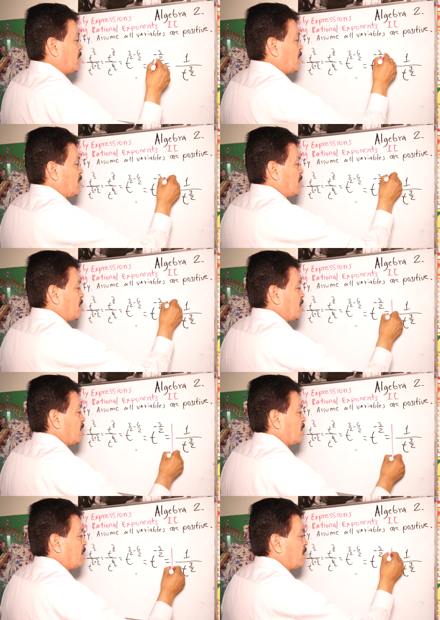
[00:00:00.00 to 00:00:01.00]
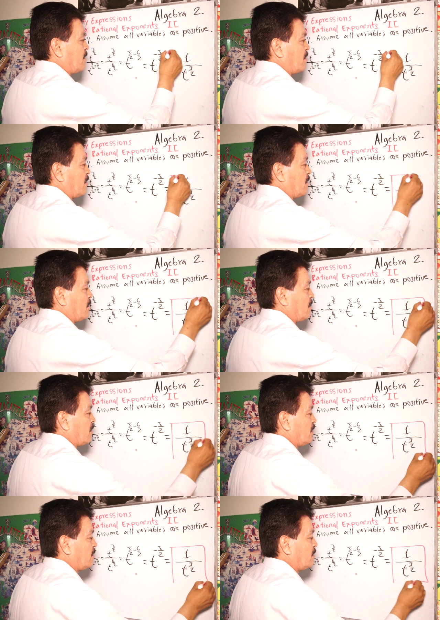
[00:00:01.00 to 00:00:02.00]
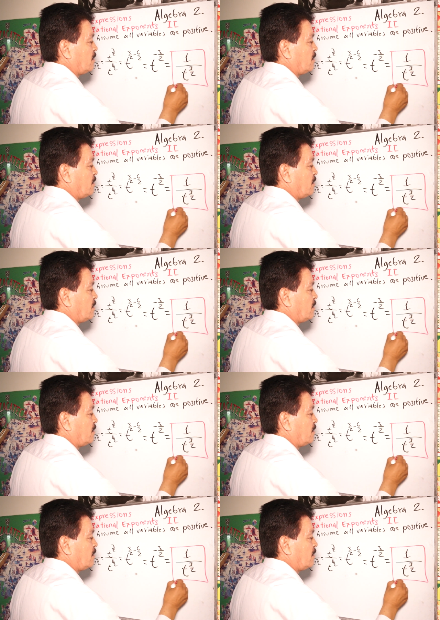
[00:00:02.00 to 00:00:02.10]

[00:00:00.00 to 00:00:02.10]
No one is speaking in this clip.